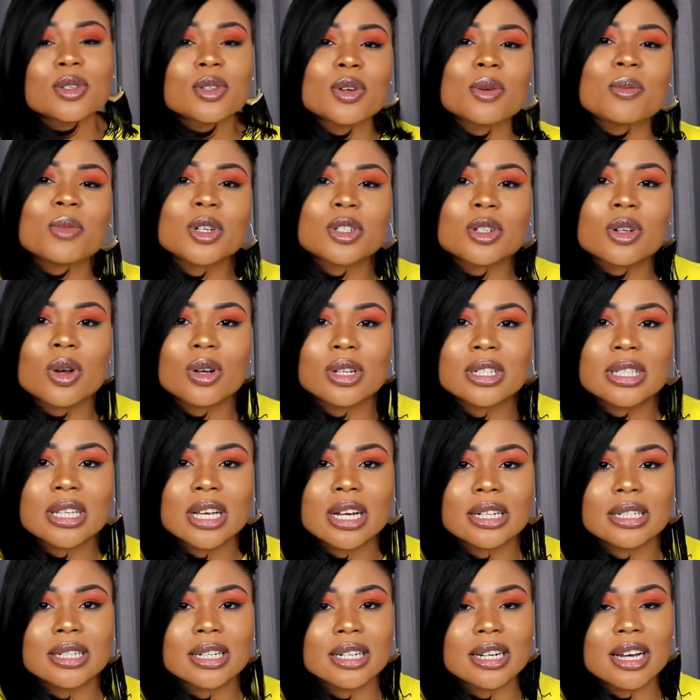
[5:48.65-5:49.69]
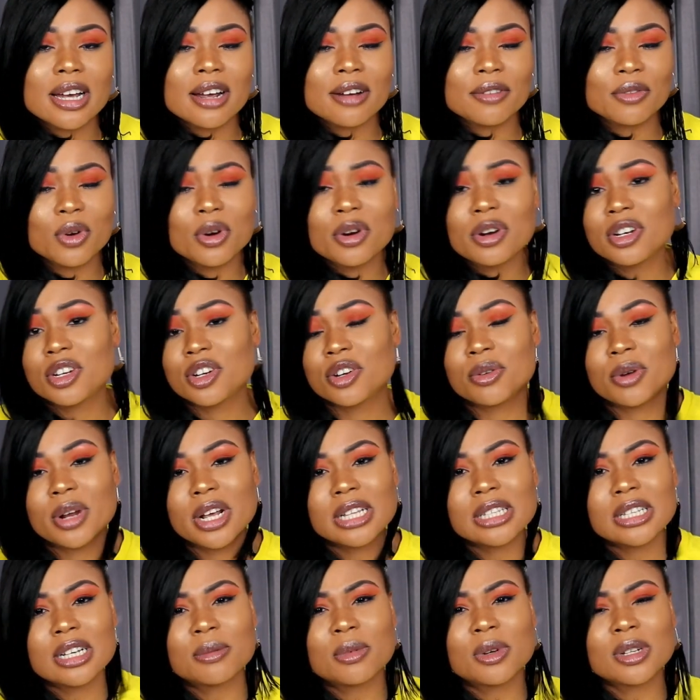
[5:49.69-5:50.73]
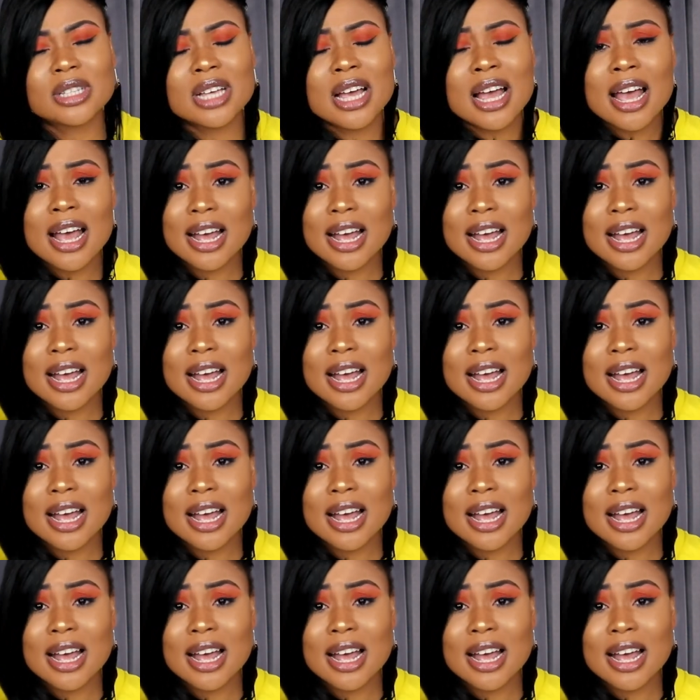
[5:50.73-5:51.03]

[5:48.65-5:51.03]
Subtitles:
much content that I have already created, but